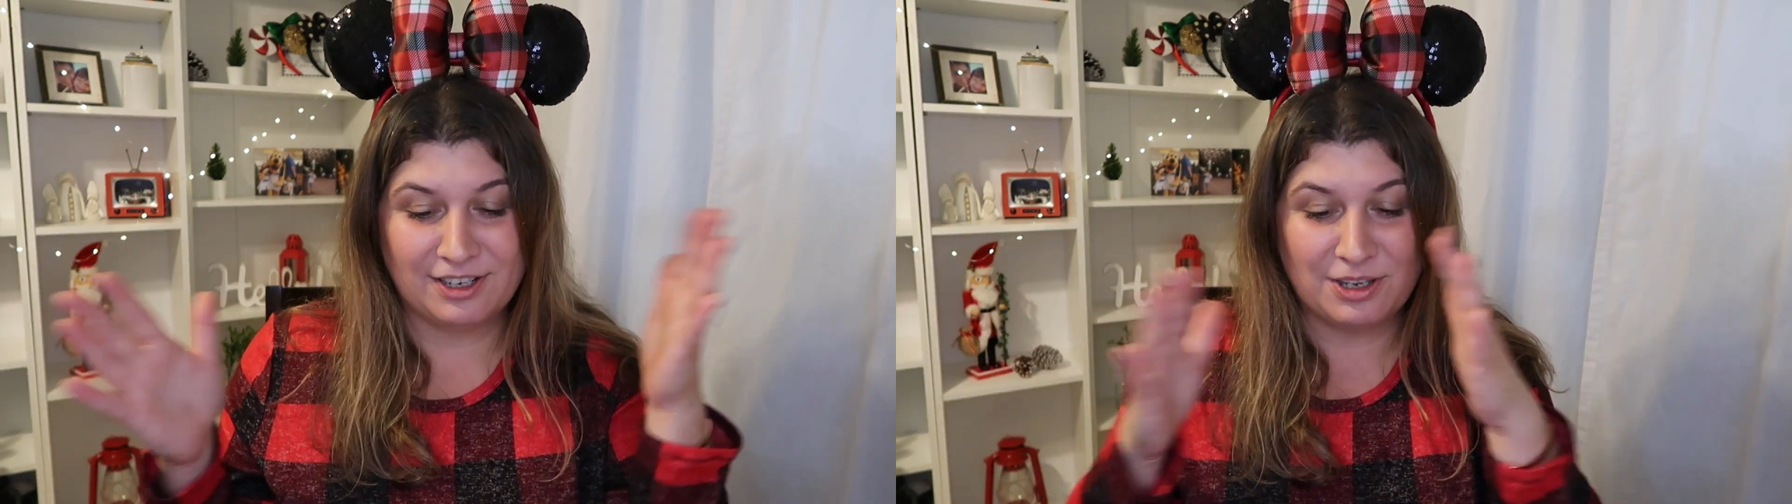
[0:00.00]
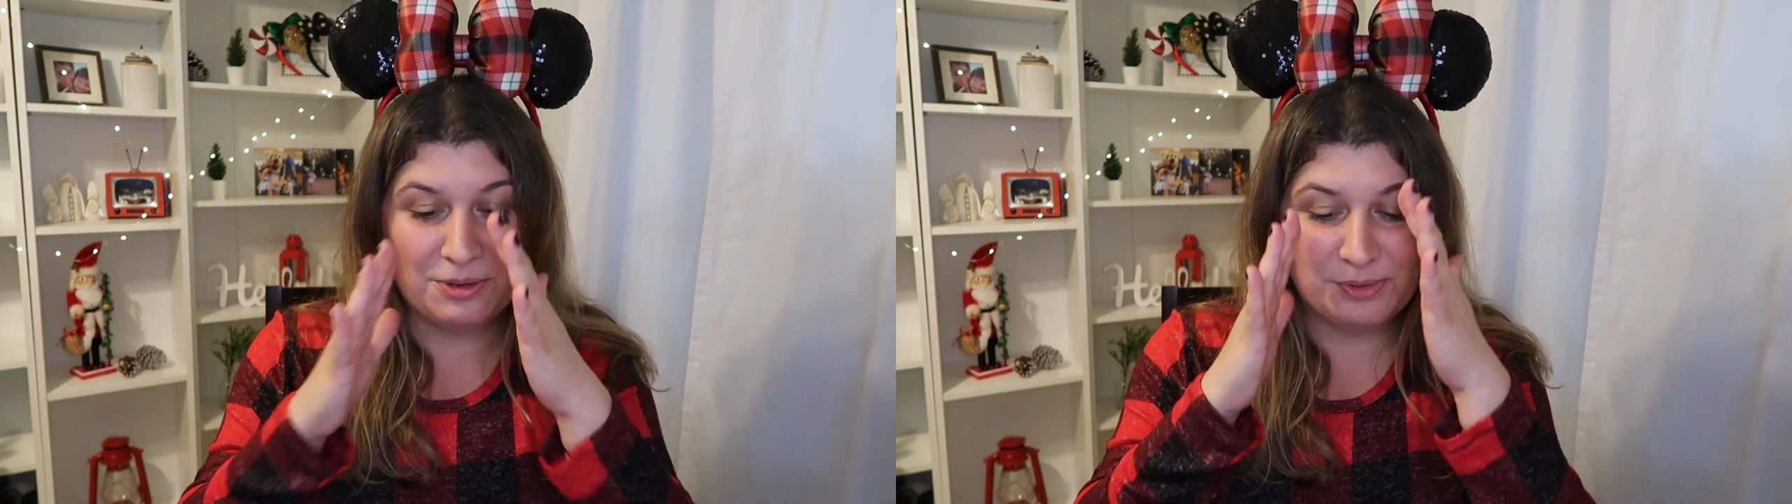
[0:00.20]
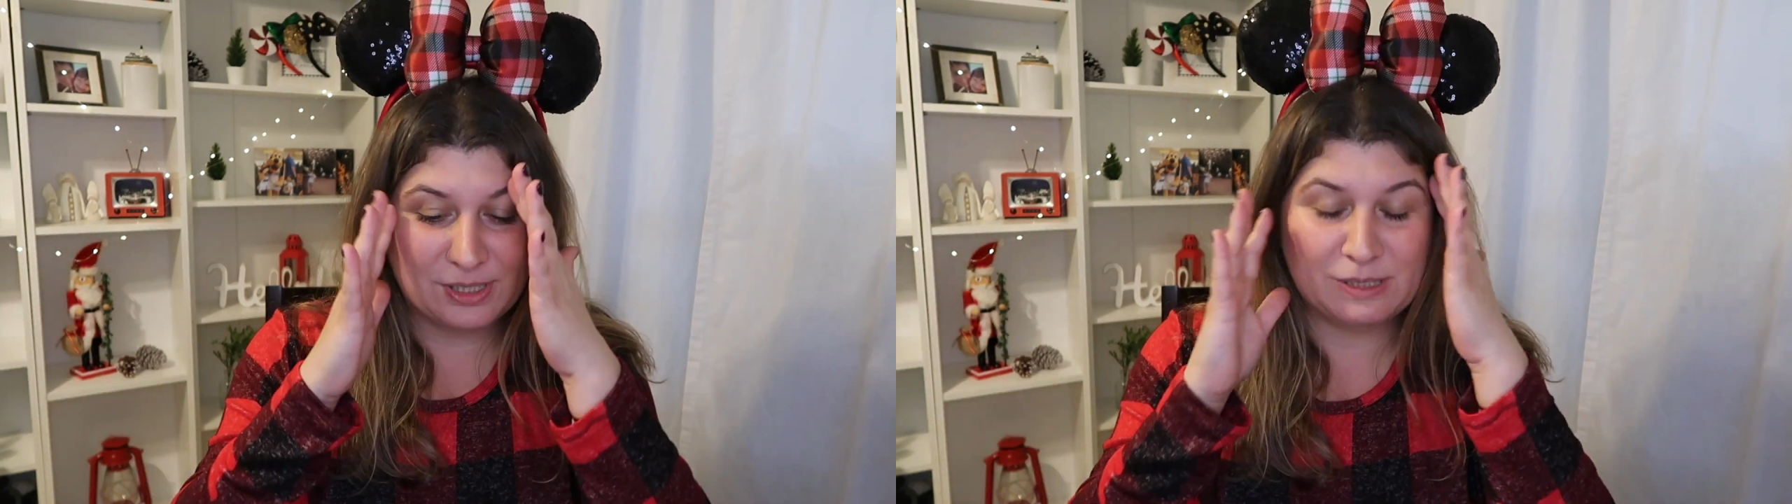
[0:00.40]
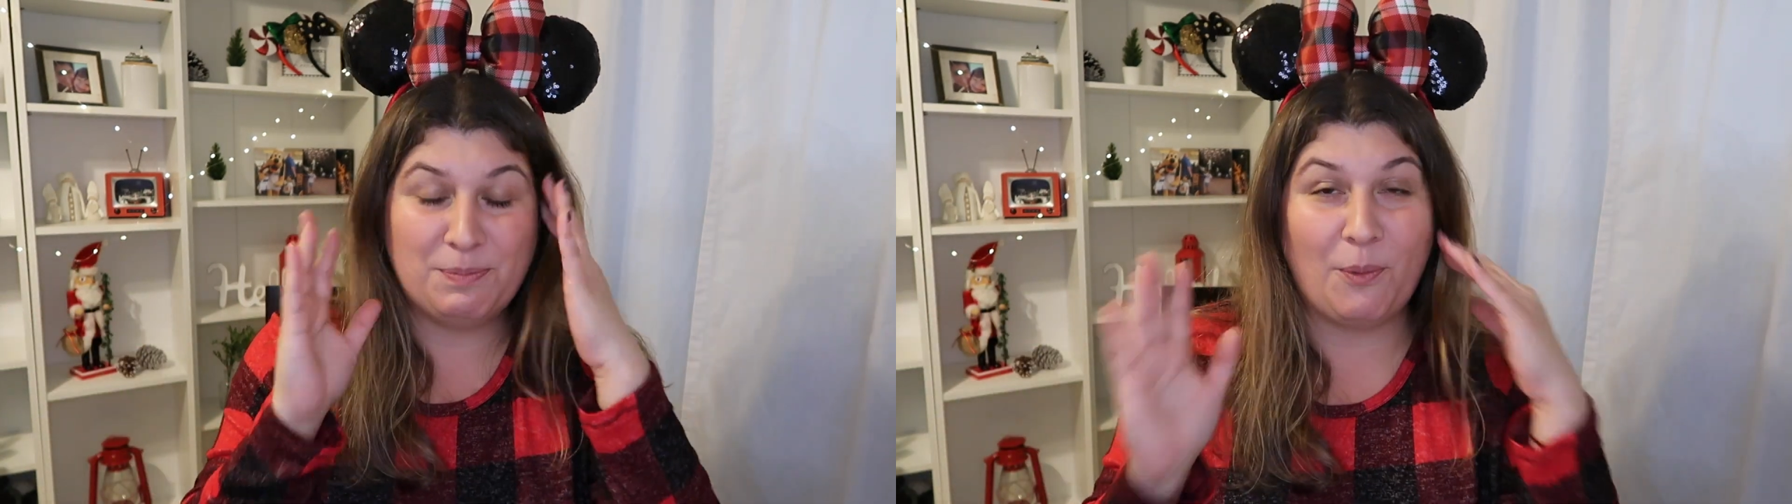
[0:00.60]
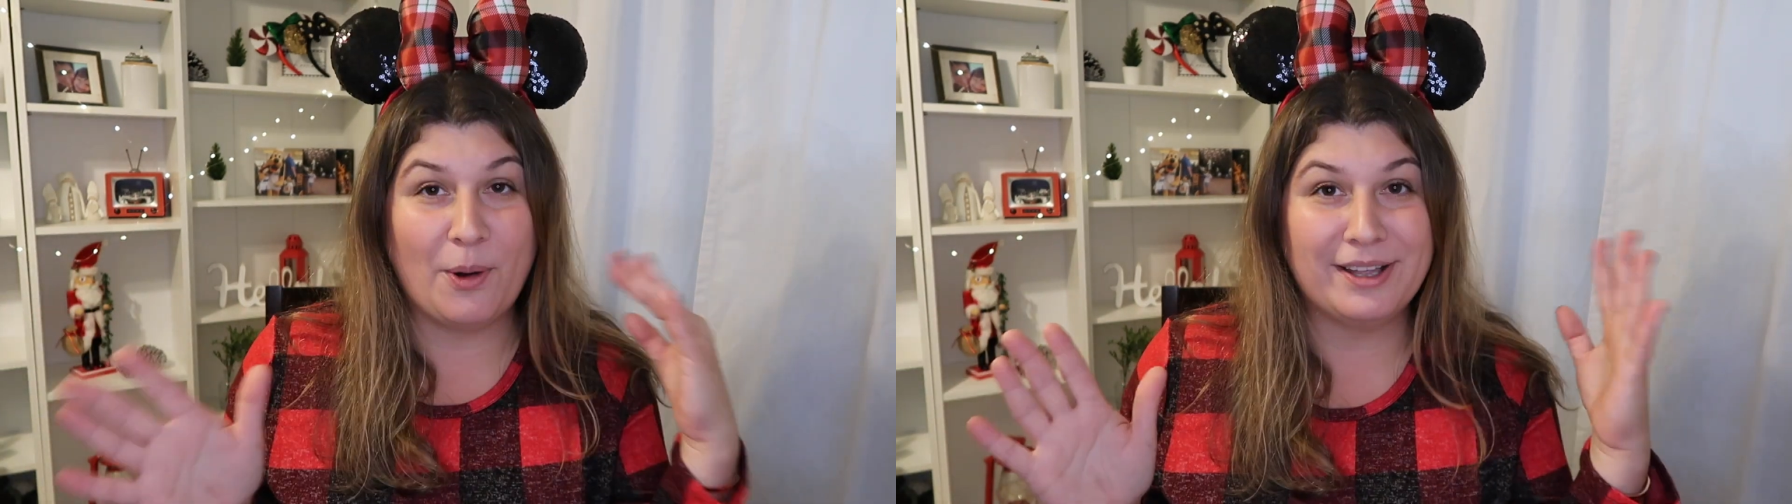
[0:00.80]
You
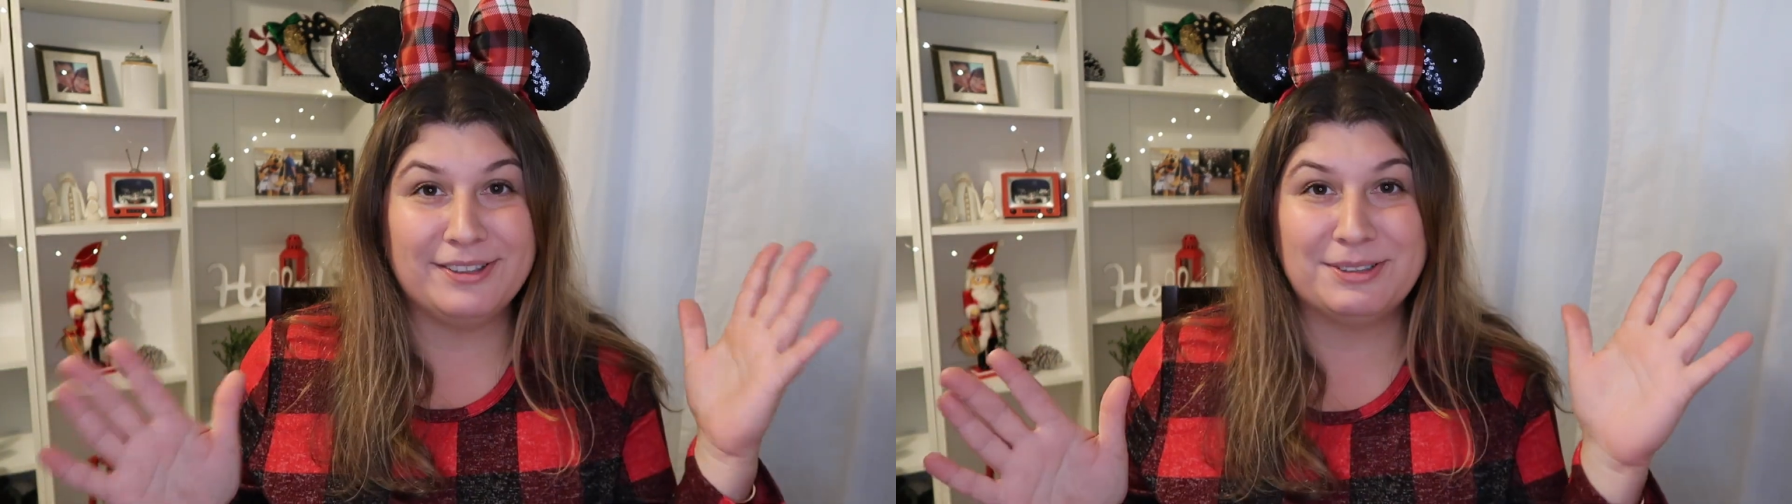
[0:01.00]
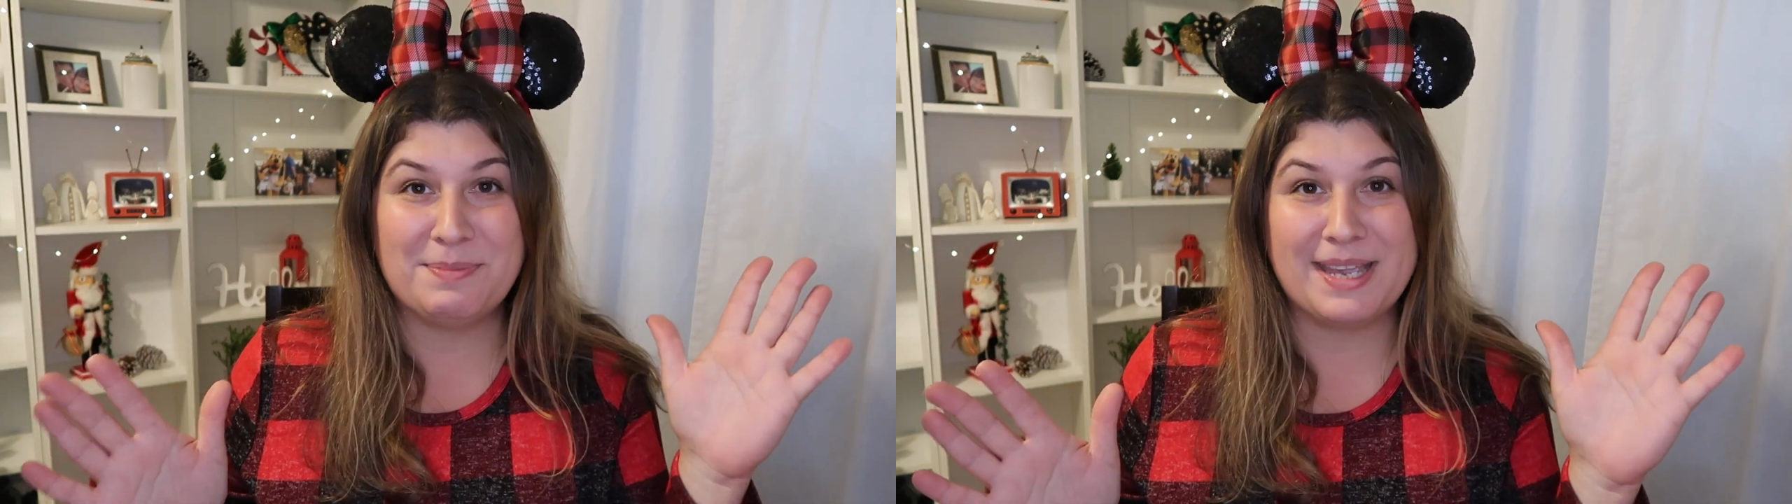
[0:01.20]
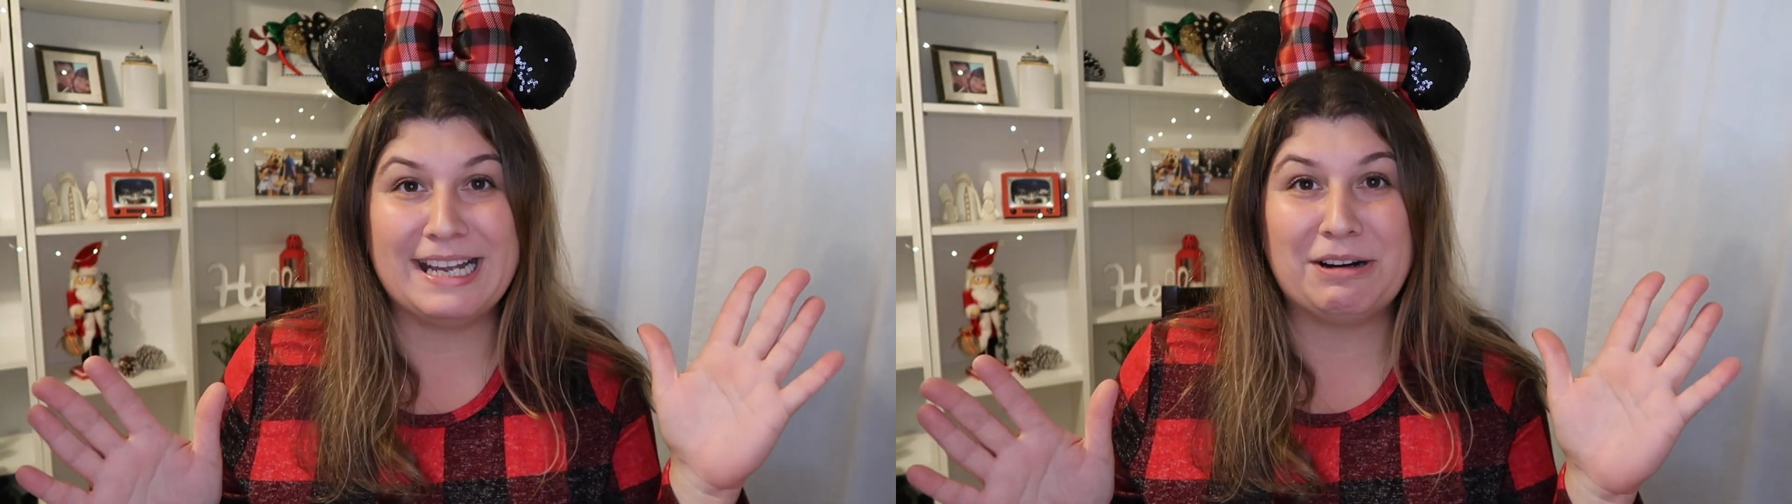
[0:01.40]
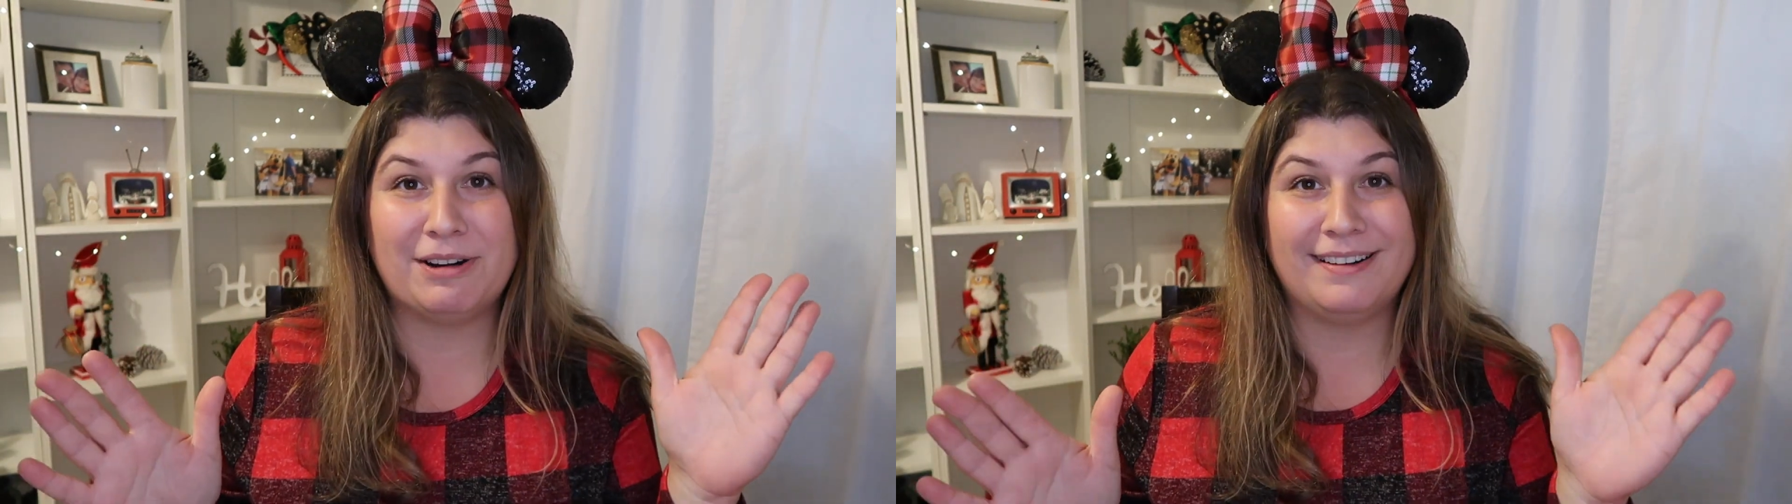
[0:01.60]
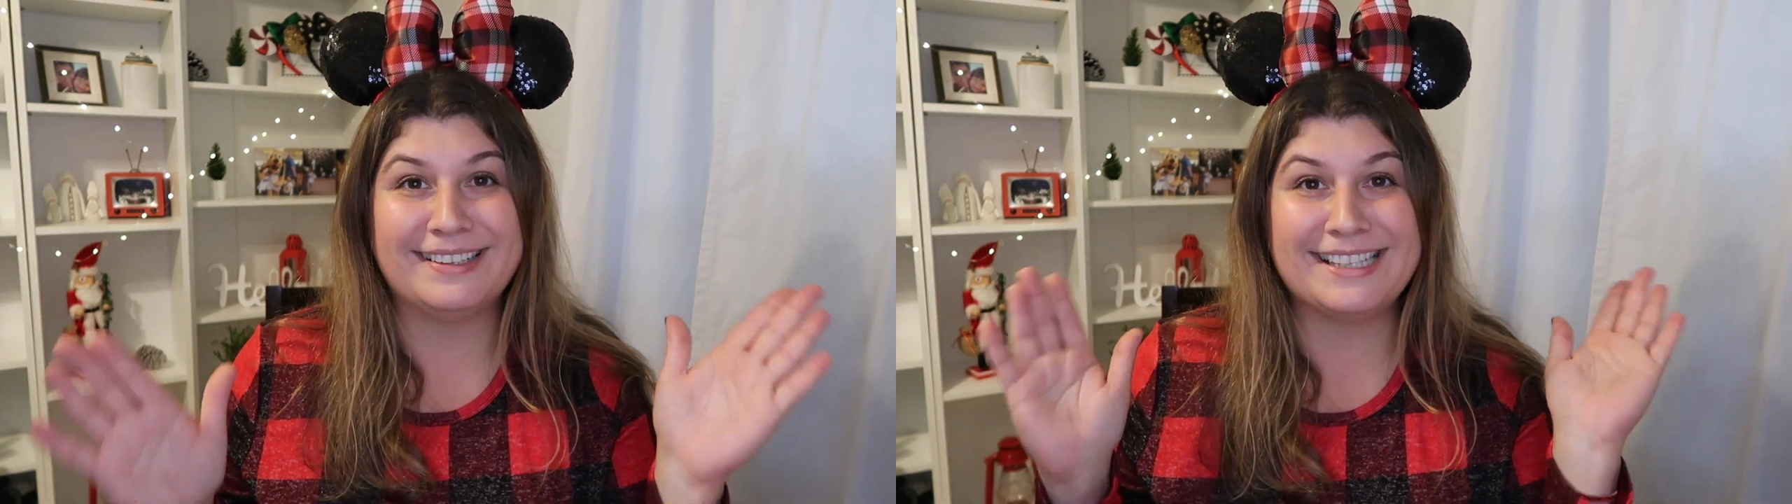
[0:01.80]
spoiled me, girl.